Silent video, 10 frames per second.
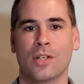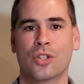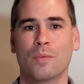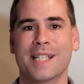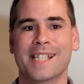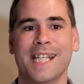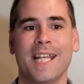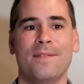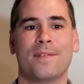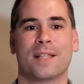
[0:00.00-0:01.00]
So
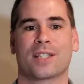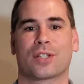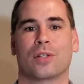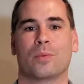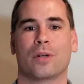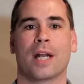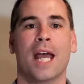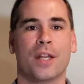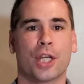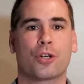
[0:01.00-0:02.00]
receive this good word,
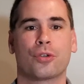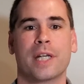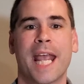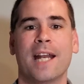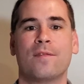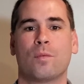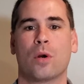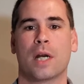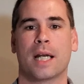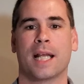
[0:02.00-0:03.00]
the creative
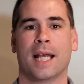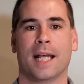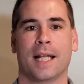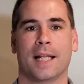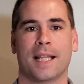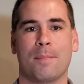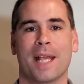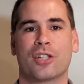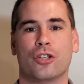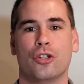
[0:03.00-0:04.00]
word that
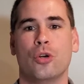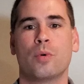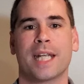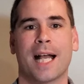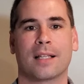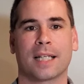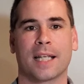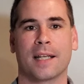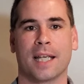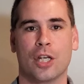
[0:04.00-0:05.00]
makes new
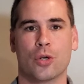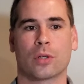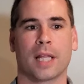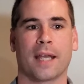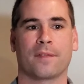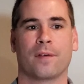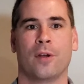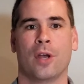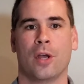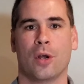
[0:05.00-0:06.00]
reality in your life.
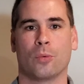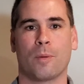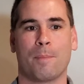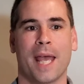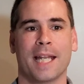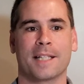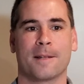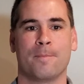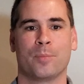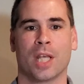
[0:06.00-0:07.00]
Repent
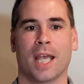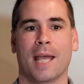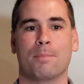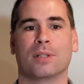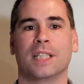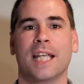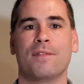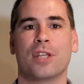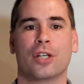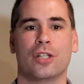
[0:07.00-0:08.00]
and believe
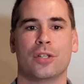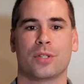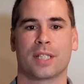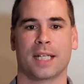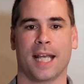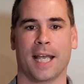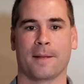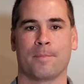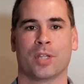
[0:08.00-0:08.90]
the good news today.